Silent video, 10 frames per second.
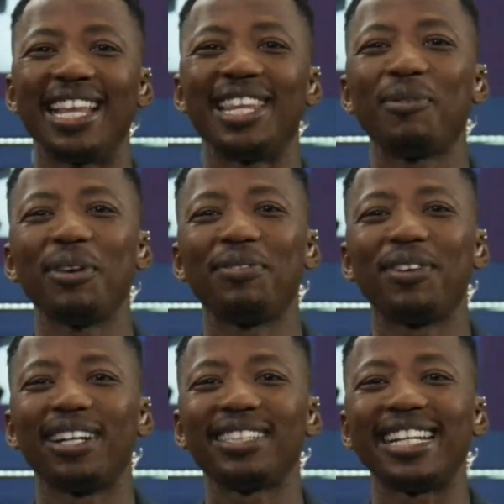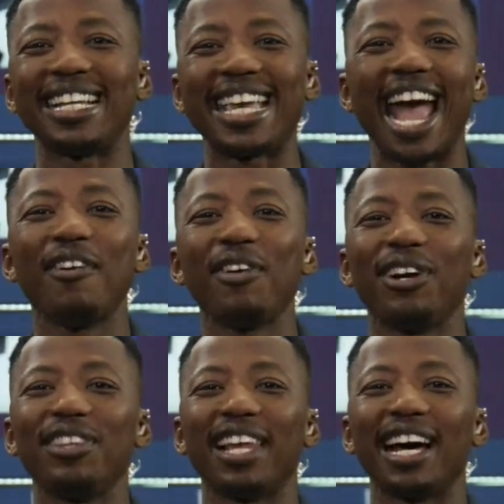I think we've got
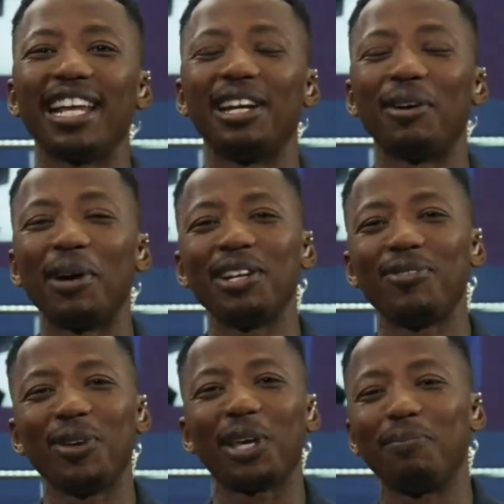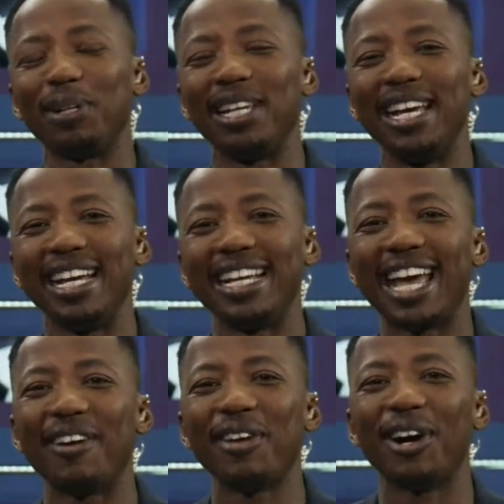Gary on the line, and I wonder if we can put
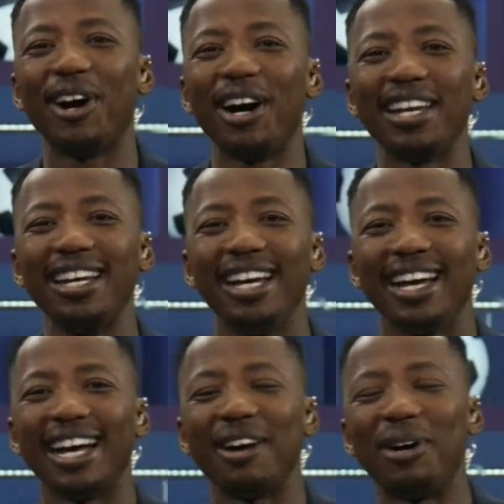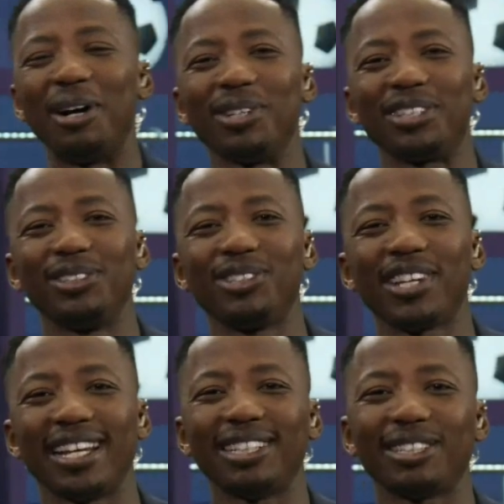Gary on while we're still
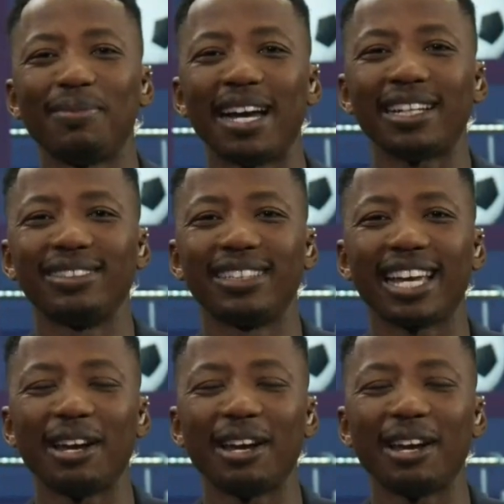chatting to Michael.